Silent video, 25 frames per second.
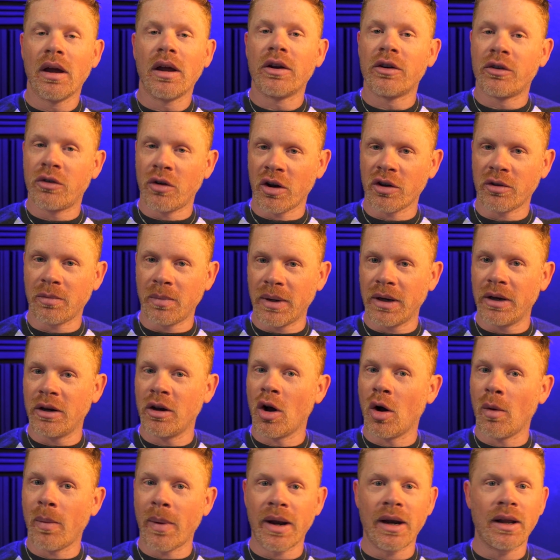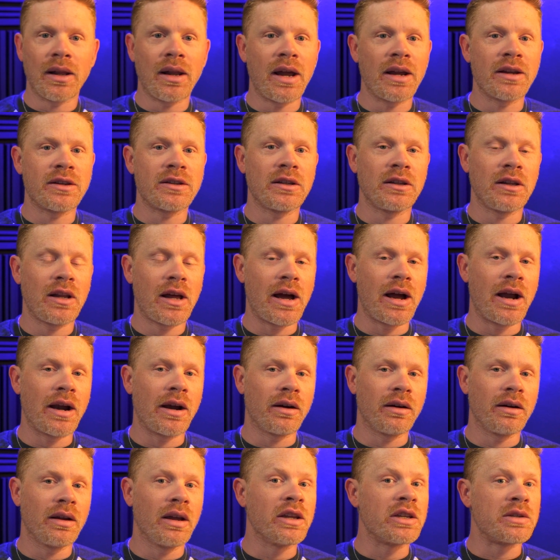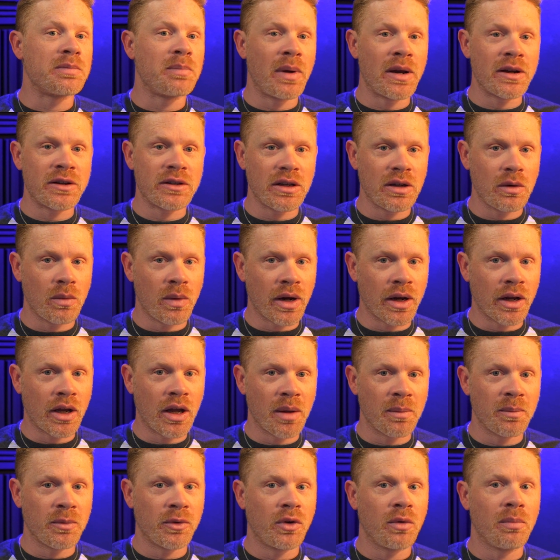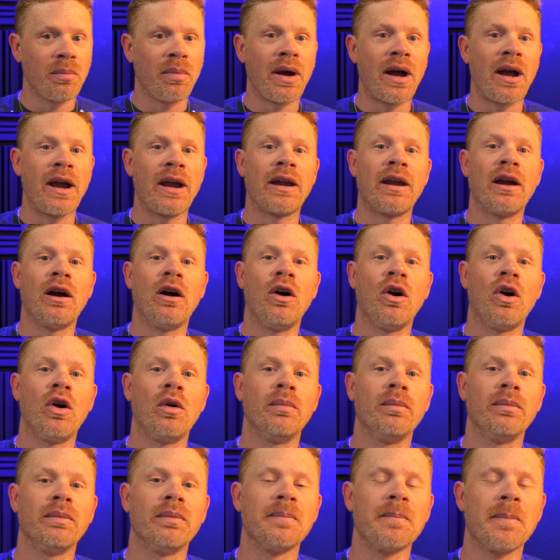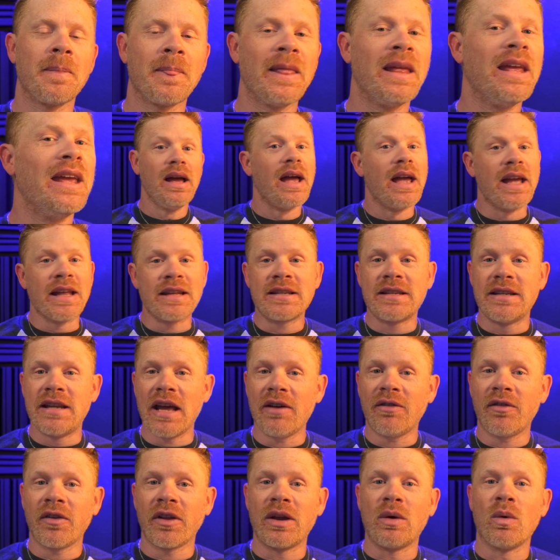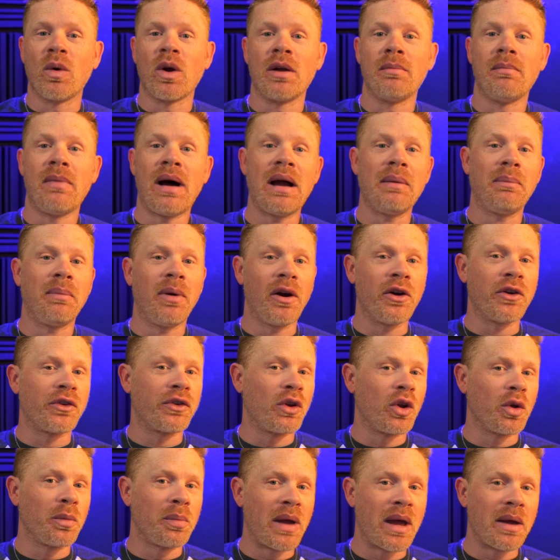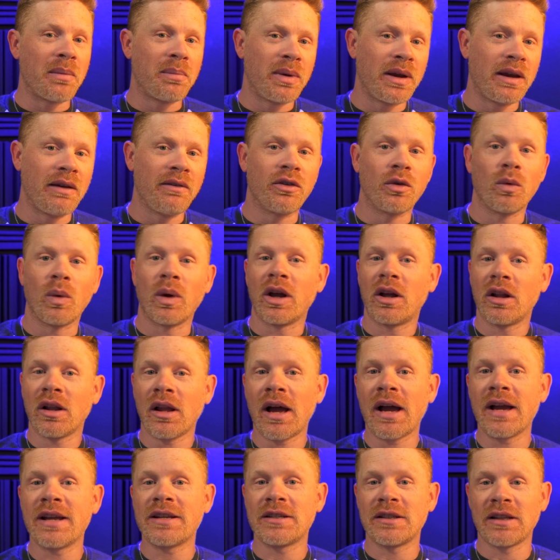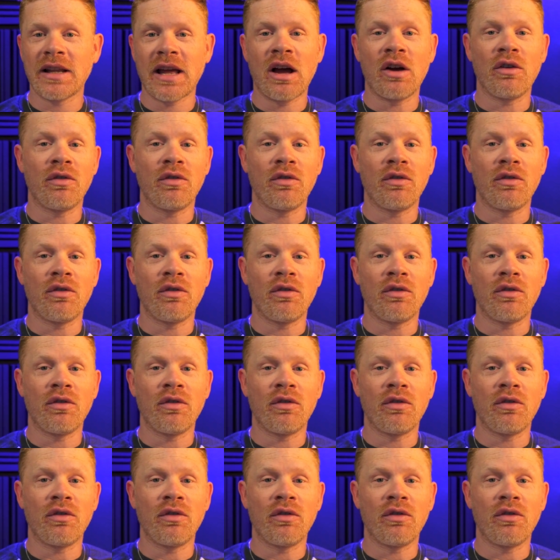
Trust me, nobody likes a liar, especially when it comes to buying a home. It's definitely one of my personal pet peeves when clients allow